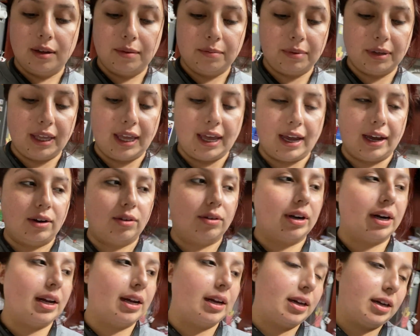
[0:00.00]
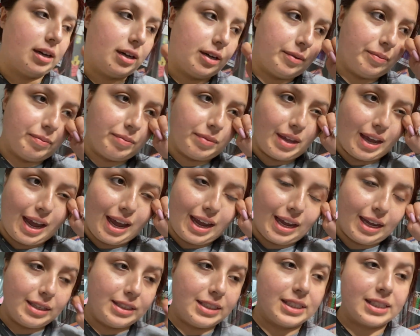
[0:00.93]
But yeah, ahora,
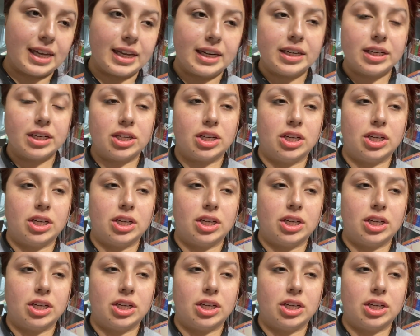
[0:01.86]
I decided to